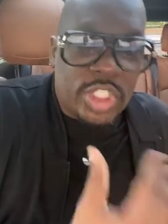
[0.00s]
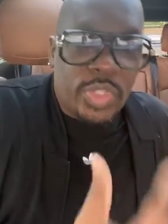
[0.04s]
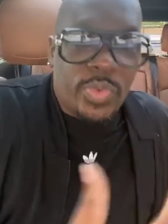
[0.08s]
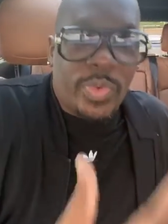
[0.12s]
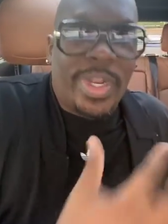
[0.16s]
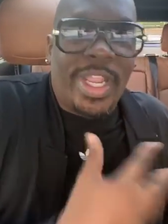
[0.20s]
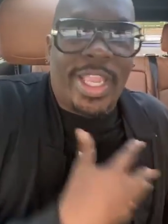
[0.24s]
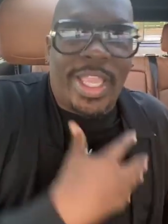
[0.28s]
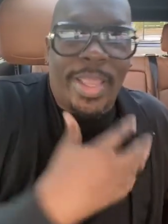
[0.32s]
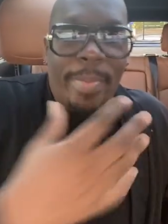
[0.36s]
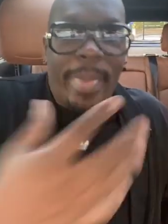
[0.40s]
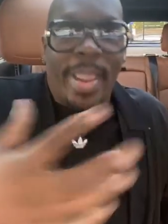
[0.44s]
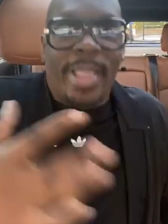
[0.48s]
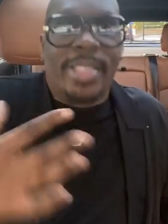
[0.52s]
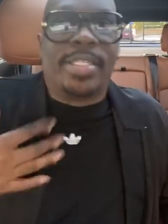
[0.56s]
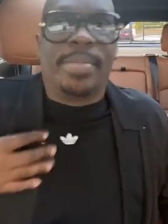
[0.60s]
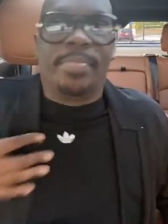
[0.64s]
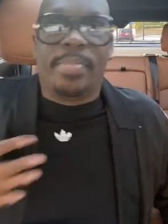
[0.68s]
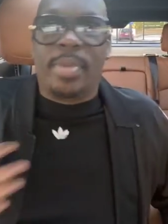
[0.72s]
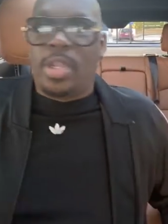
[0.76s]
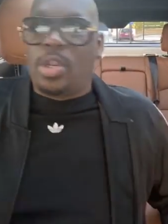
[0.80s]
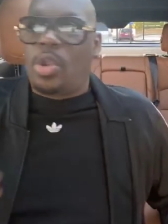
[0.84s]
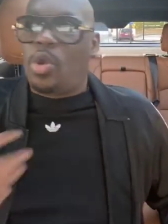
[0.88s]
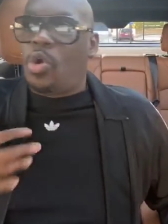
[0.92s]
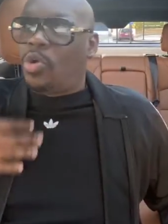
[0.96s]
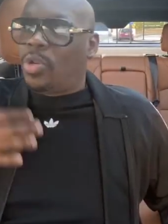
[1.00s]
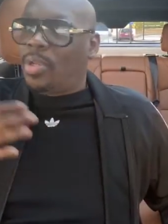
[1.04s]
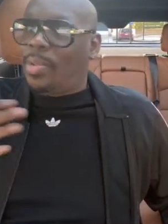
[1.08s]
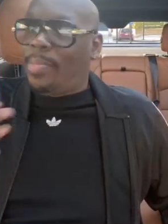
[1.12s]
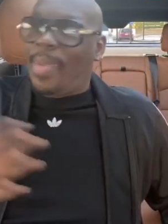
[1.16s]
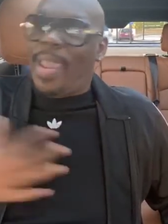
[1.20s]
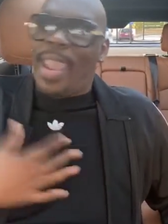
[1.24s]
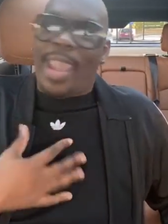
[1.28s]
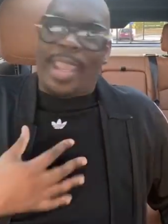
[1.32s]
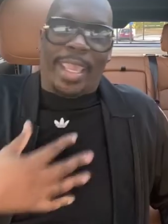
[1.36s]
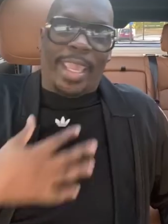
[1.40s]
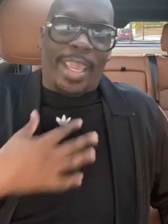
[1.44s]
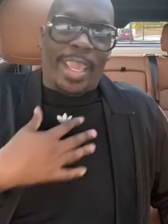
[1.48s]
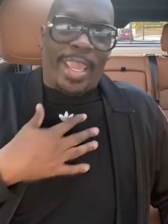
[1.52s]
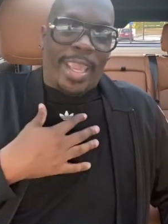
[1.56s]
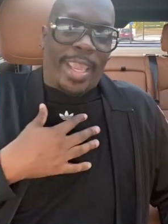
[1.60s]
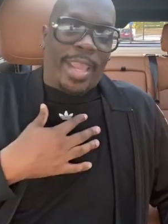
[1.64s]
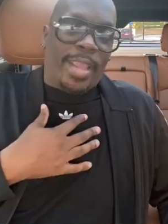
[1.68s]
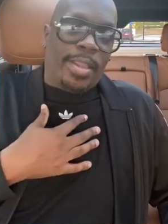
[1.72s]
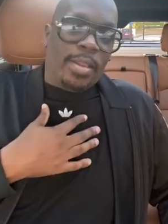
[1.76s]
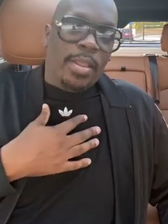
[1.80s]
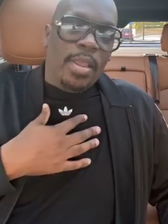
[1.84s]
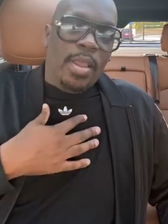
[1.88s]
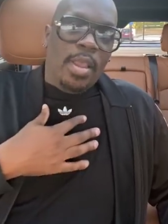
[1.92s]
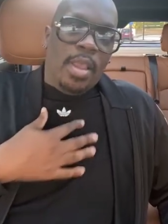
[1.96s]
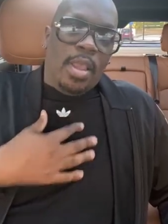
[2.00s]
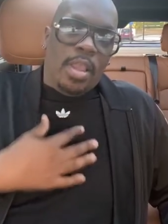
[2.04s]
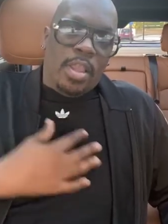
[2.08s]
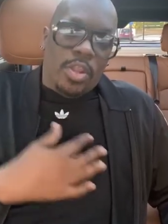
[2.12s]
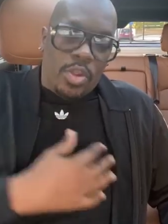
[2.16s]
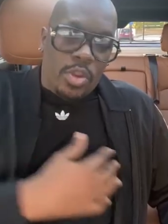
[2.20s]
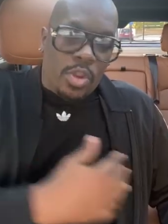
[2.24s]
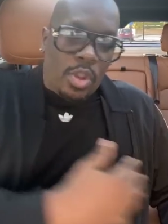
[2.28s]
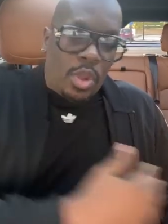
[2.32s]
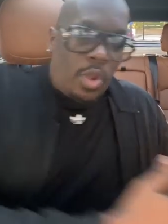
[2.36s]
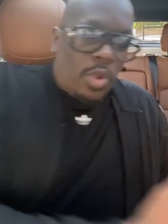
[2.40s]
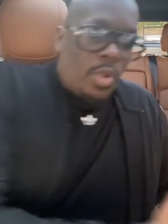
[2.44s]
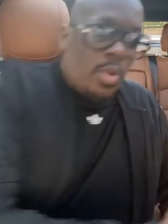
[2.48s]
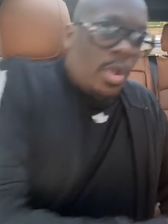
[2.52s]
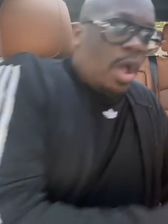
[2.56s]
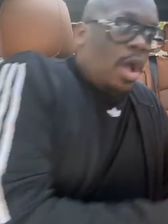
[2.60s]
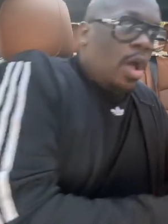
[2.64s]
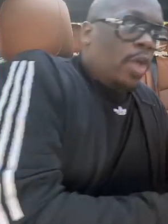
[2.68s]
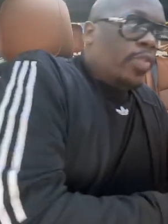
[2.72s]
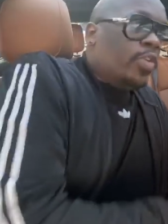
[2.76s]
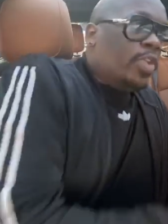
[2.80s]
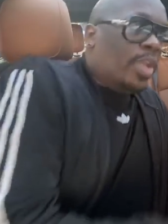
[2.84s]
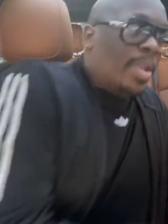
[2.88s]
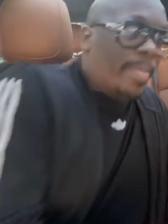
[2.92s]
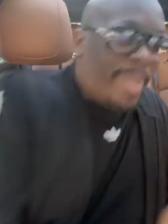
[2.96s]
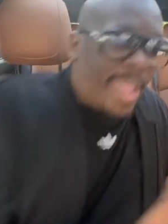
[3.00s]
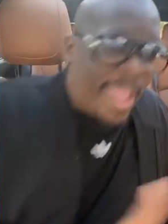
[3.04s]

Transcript: where they can make some money on the back end. You know, although they may